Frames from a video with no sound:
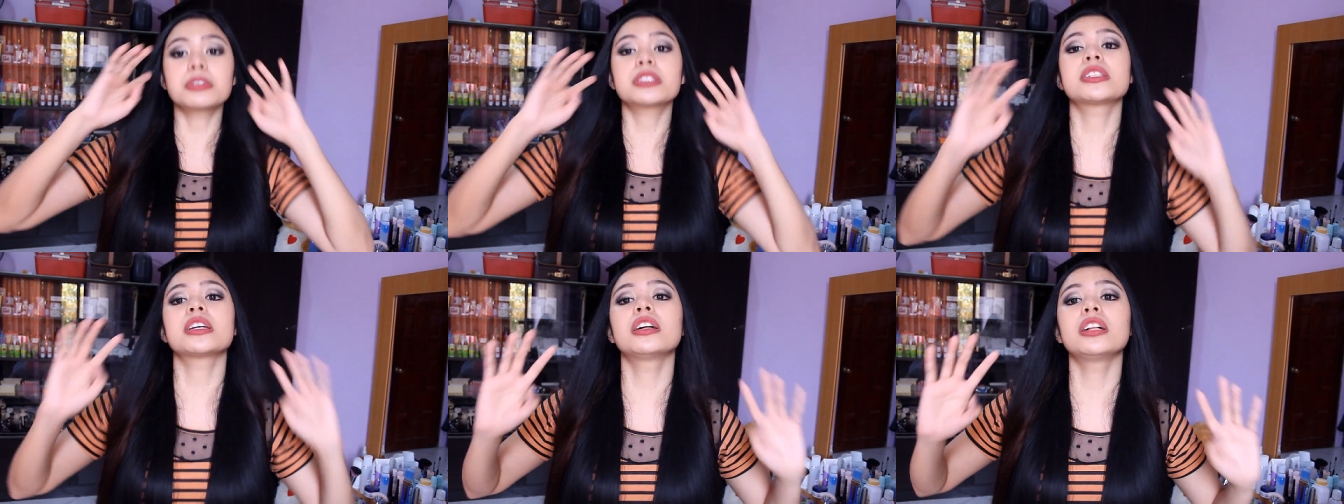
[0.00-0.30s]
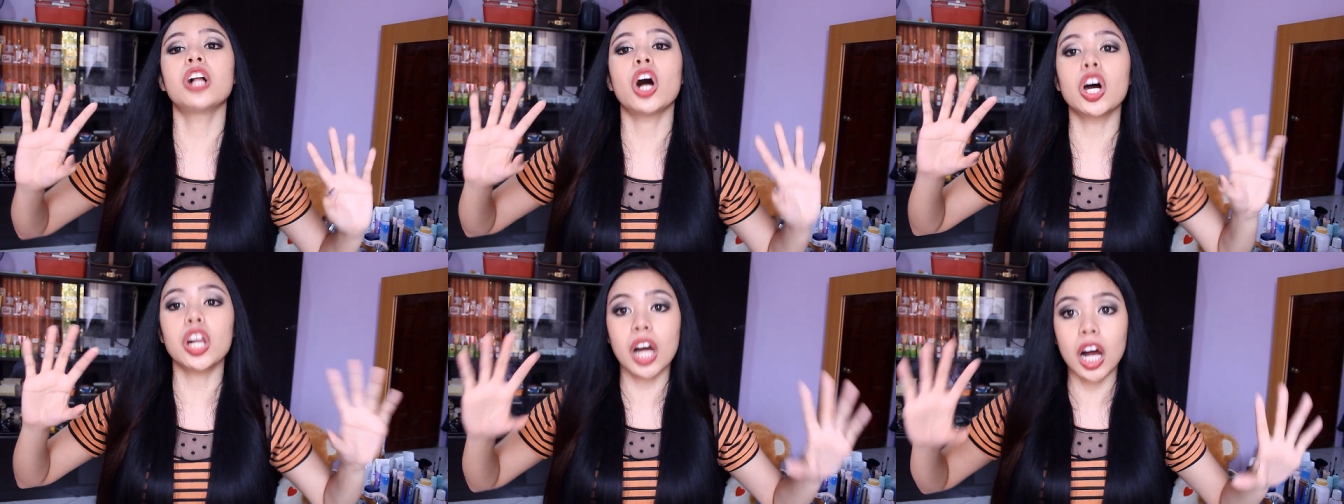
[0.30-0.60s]
I'm
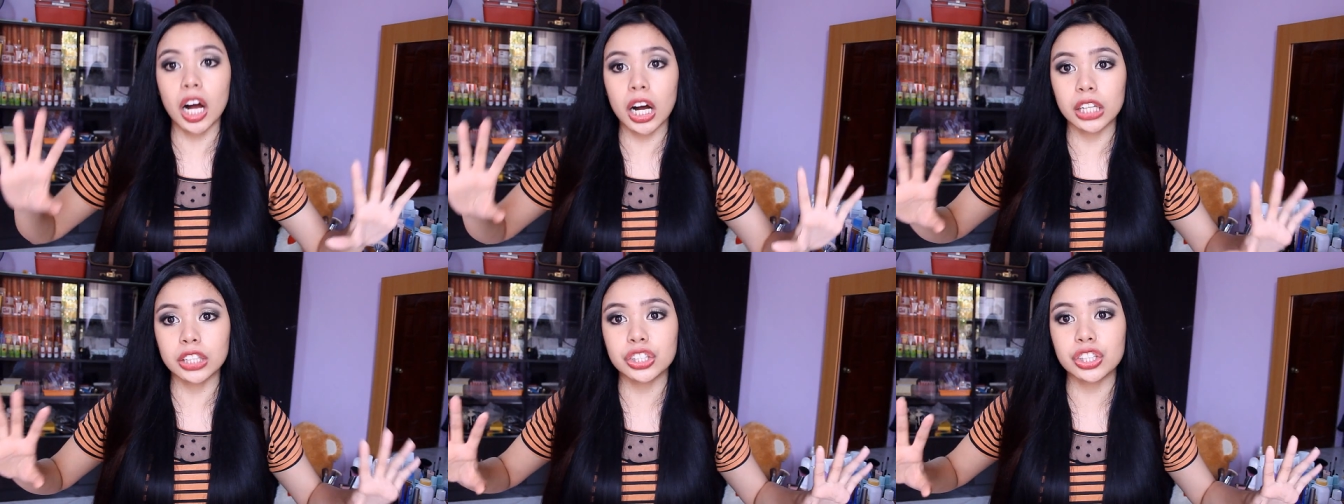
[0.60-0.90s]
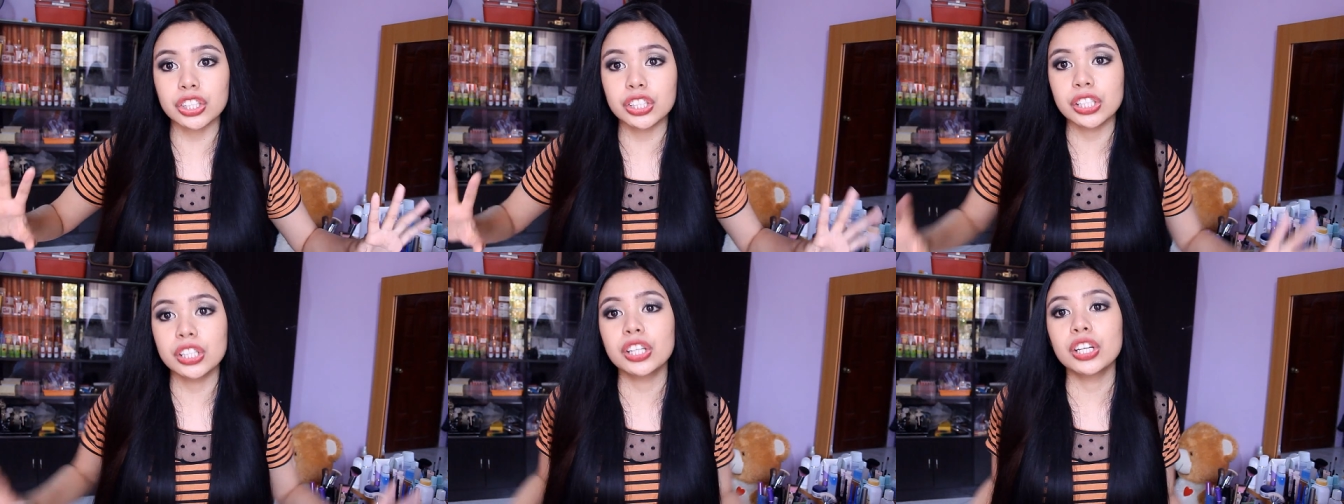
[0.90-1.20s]
still on a
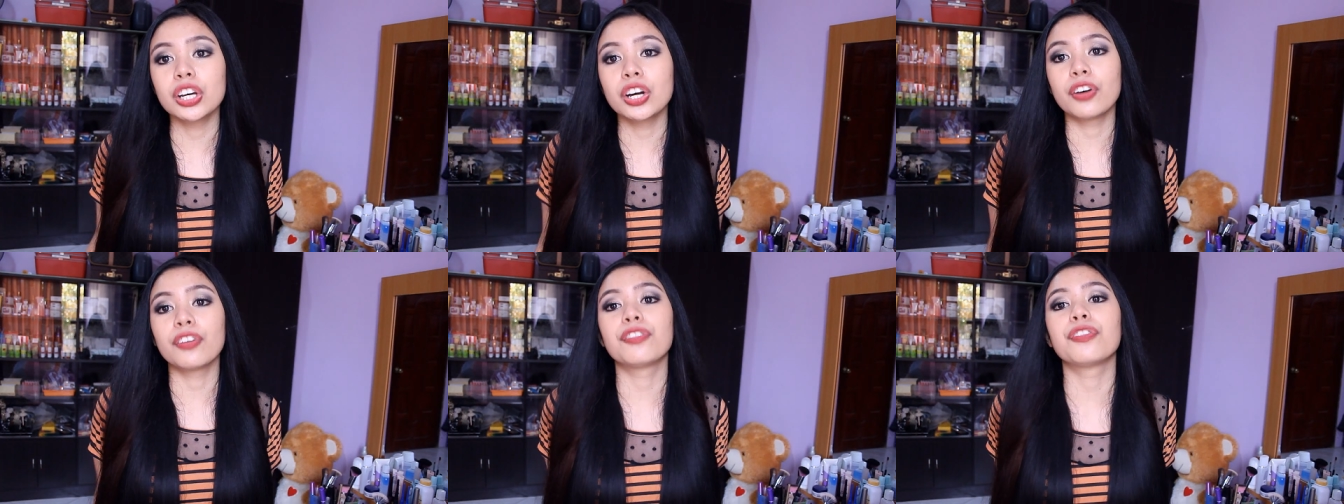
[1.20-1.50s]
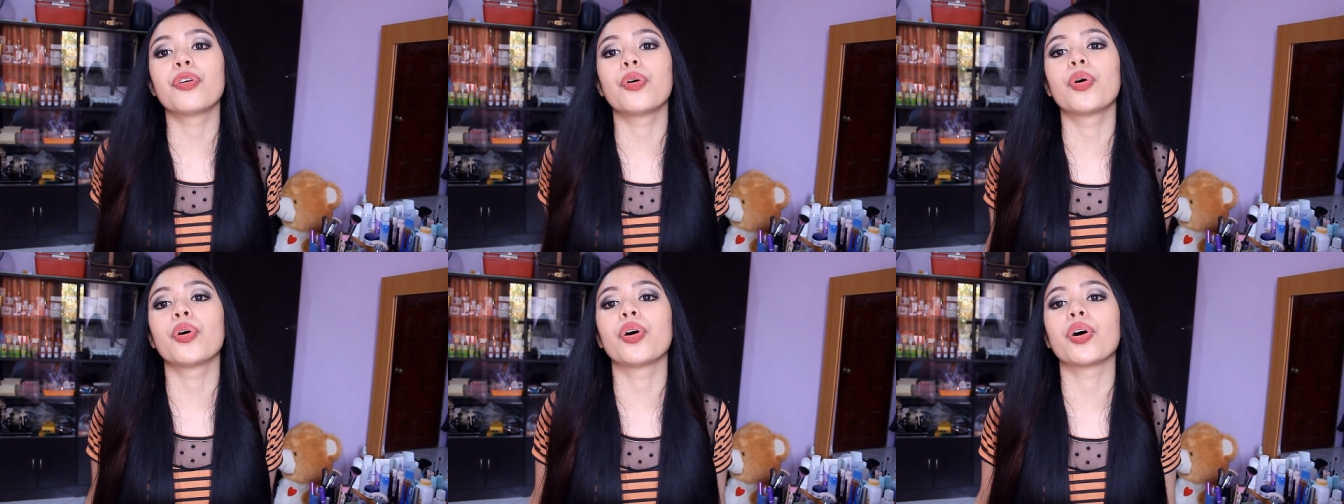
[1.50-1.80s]
hunt
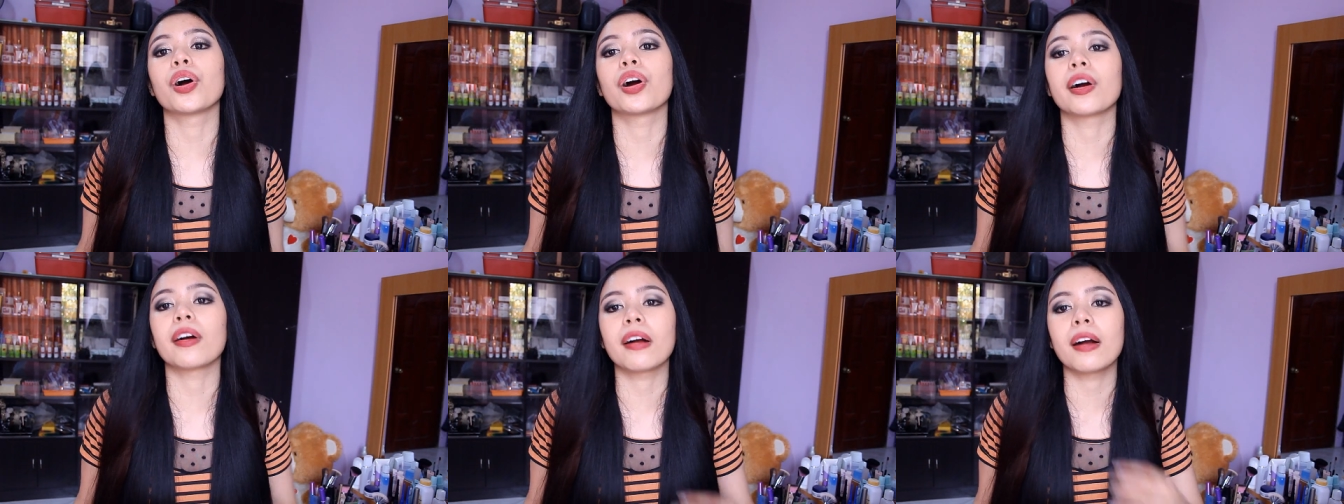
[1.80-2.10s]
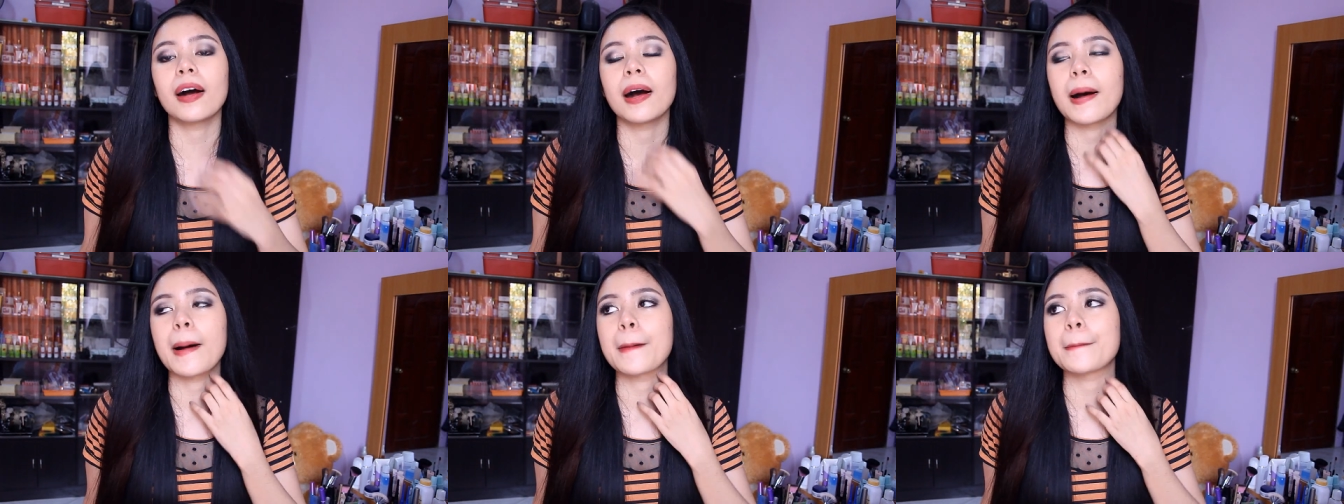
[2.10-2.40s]

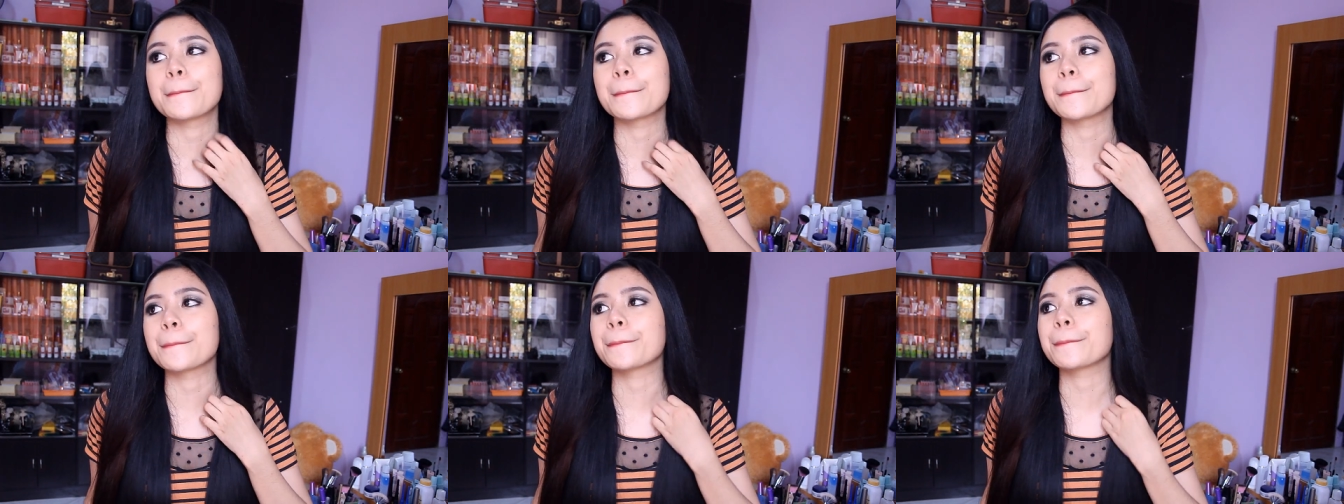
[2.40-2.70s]
for a